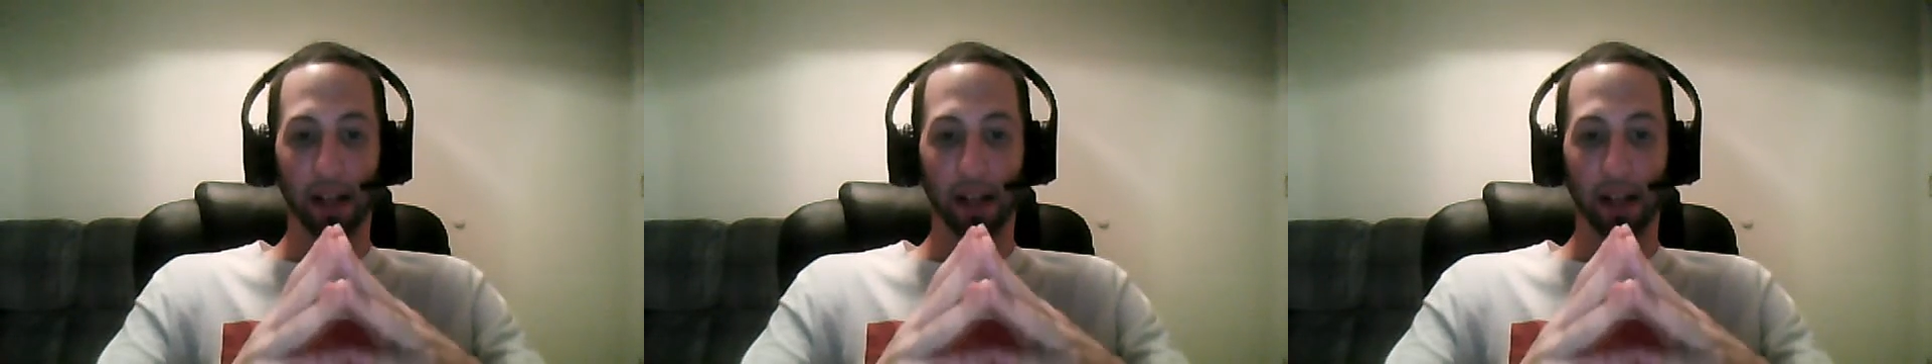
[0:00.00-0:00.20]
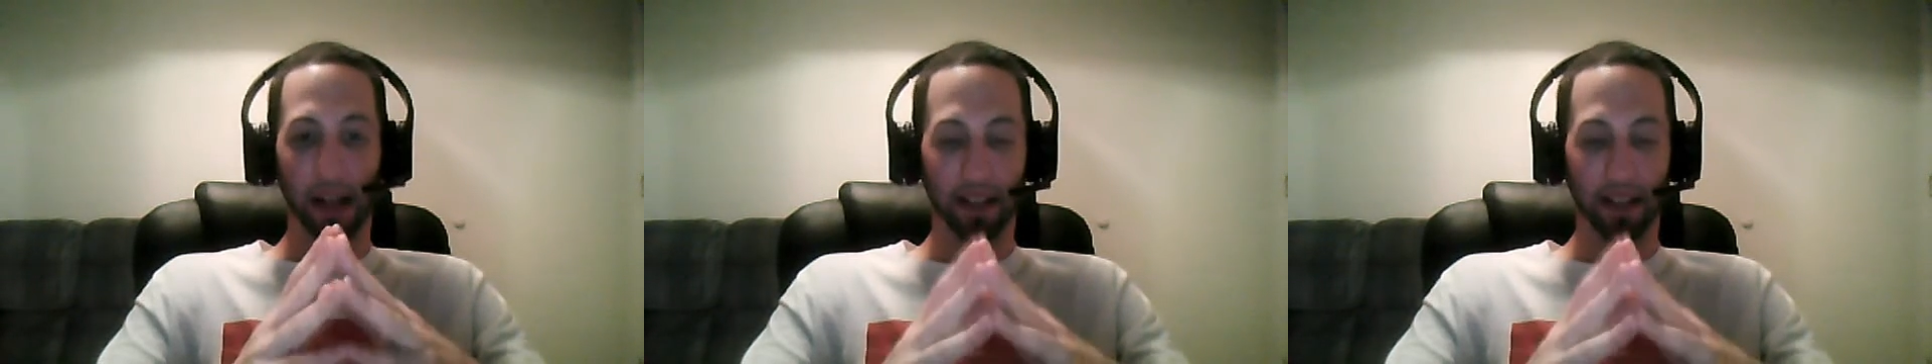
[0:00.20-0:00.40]

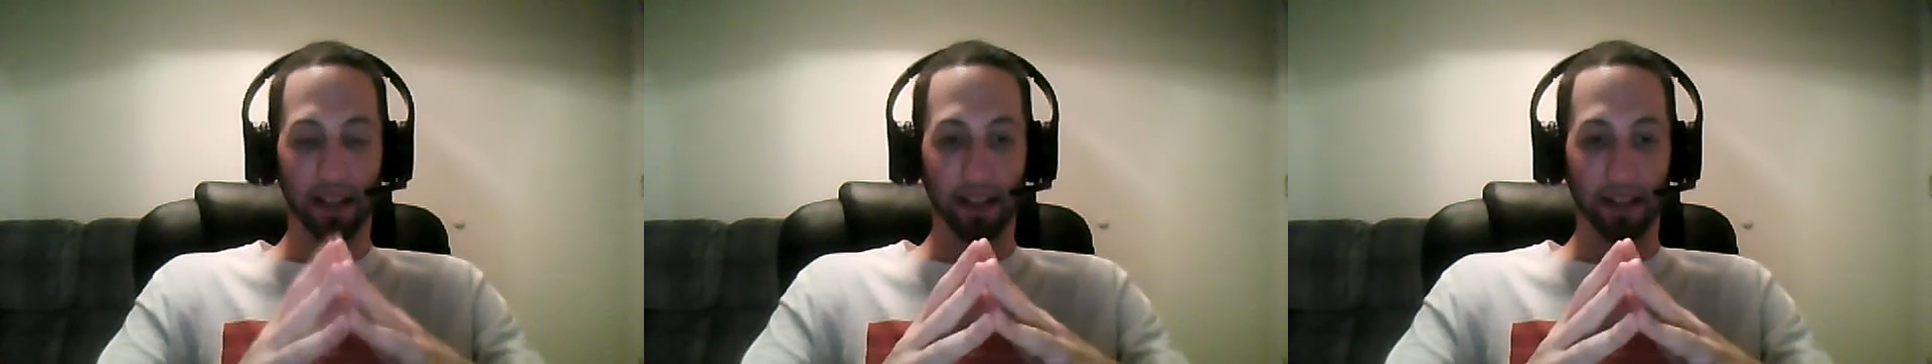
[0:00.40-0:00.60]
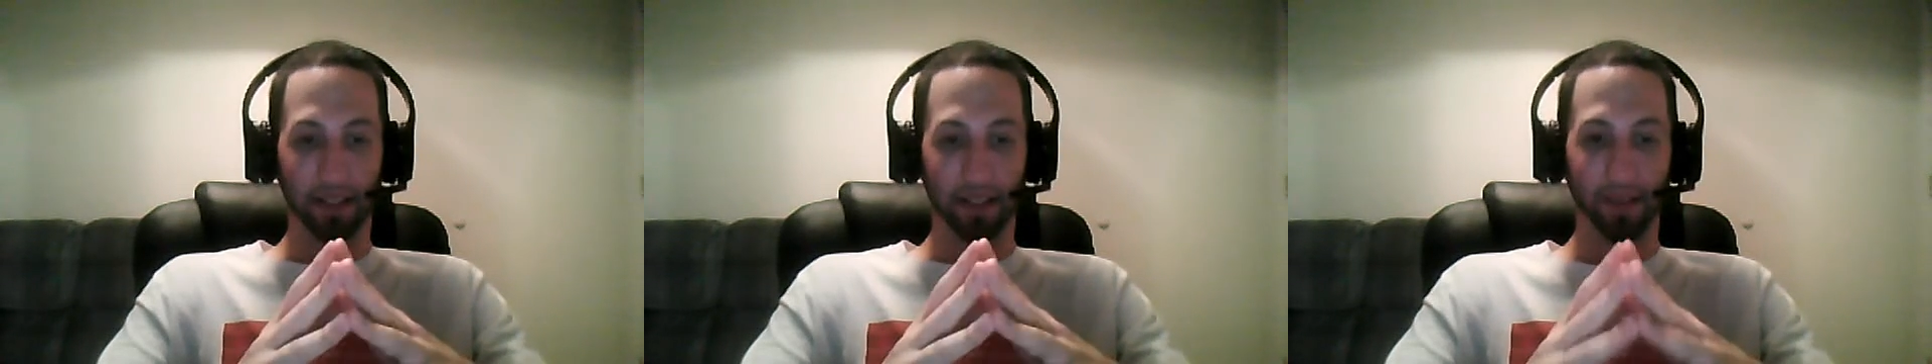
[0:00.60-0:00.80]
and
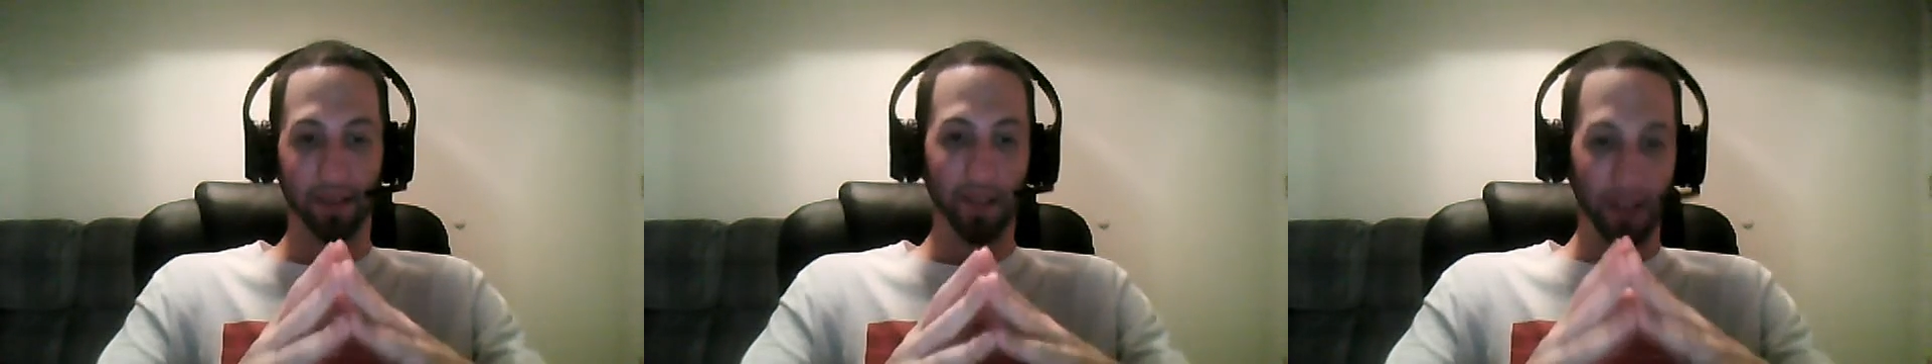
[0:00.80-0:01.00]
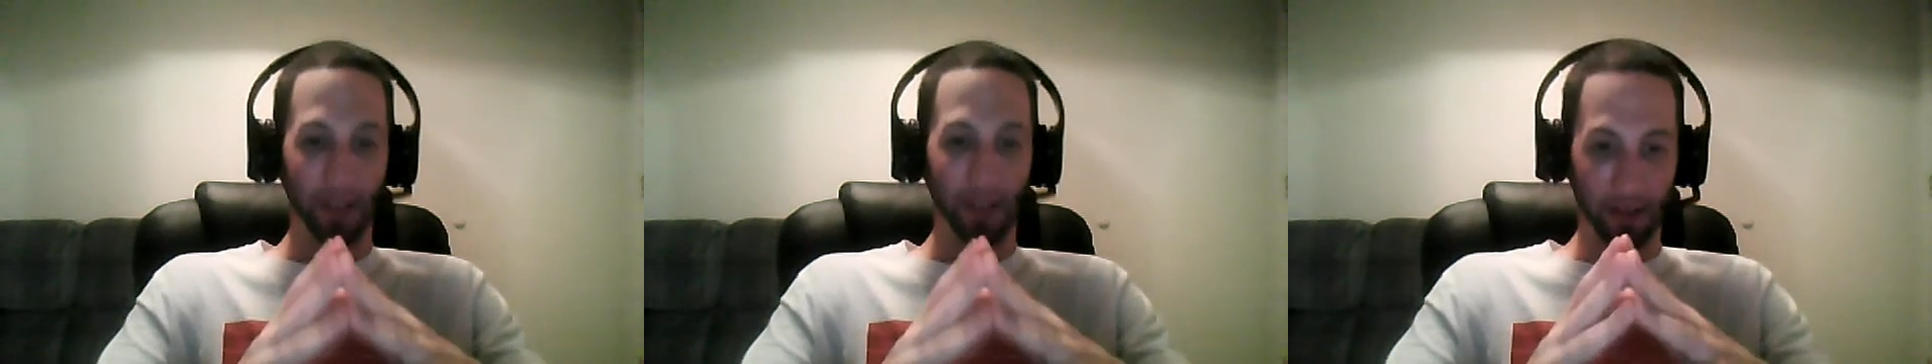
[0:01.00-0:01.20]
yes,
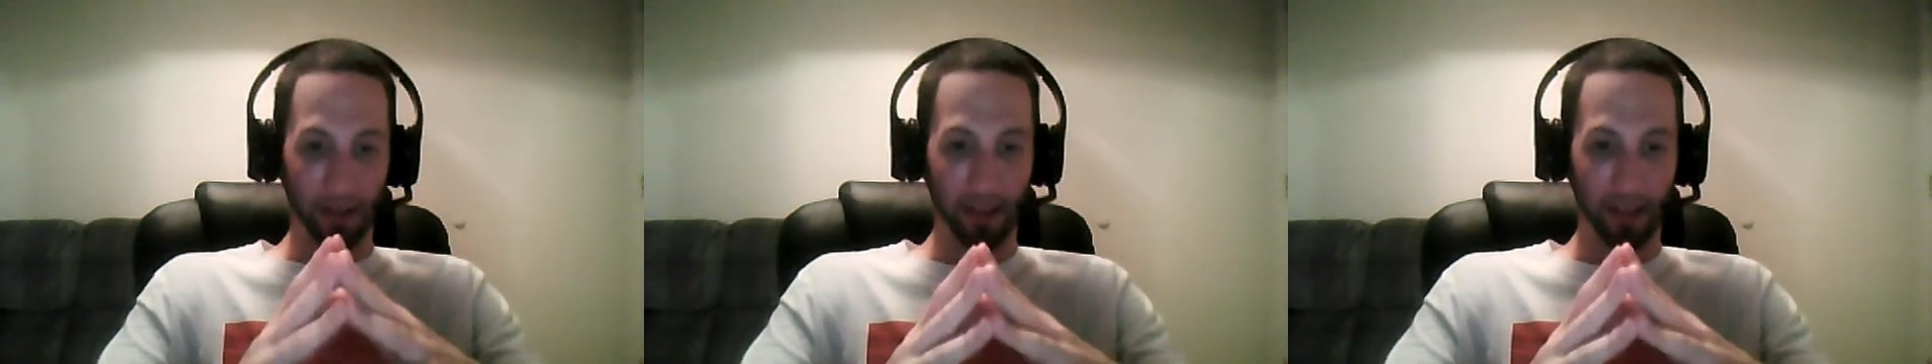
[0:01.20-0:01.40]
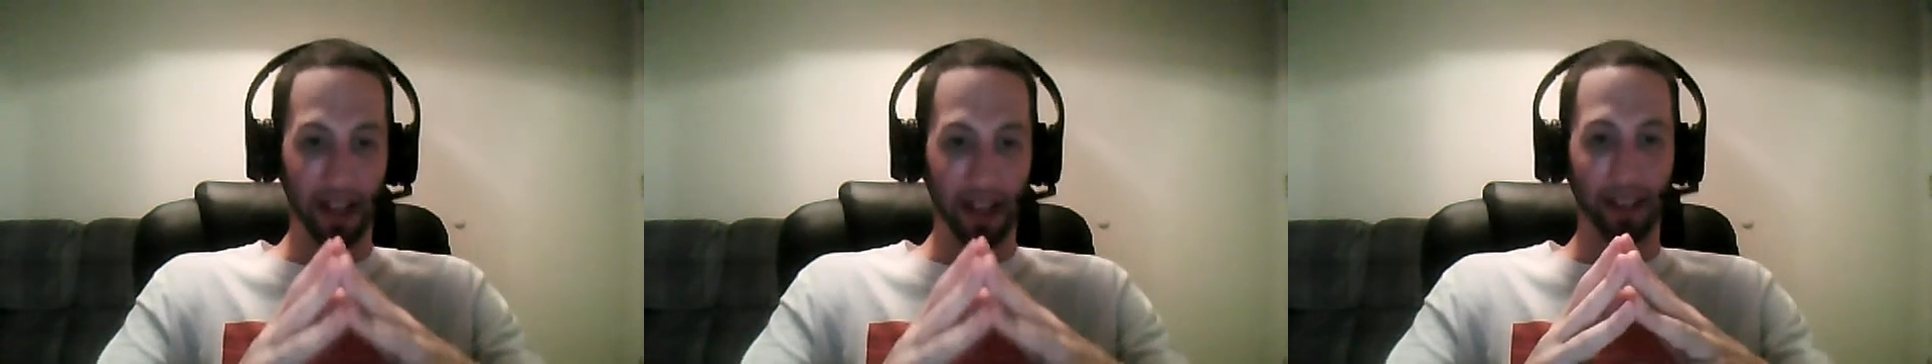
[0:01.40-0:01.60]

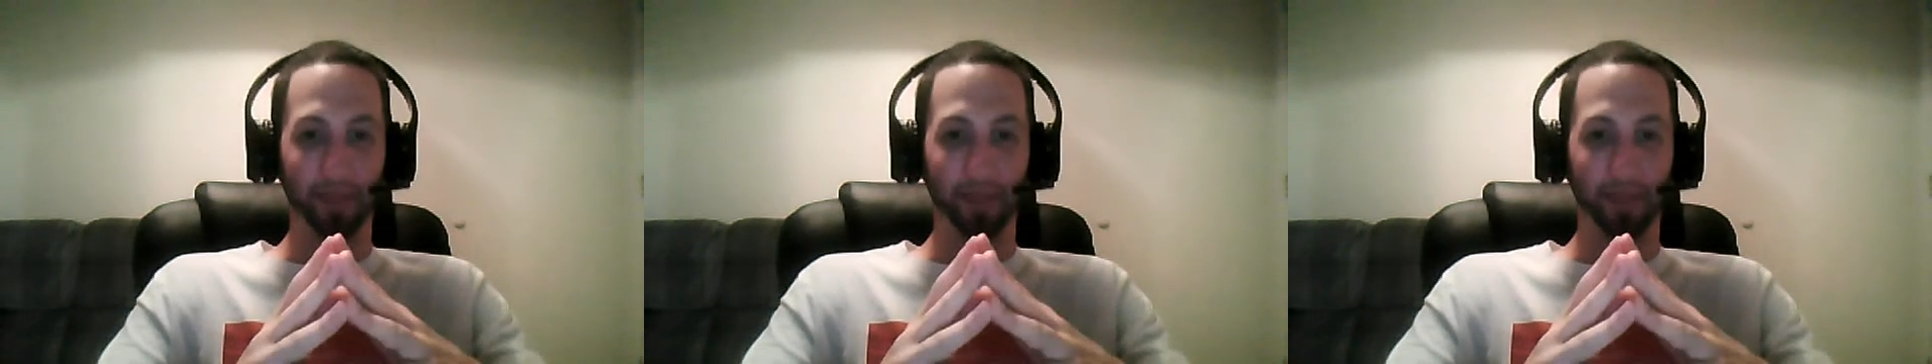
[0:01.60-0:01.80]
Herman Cain.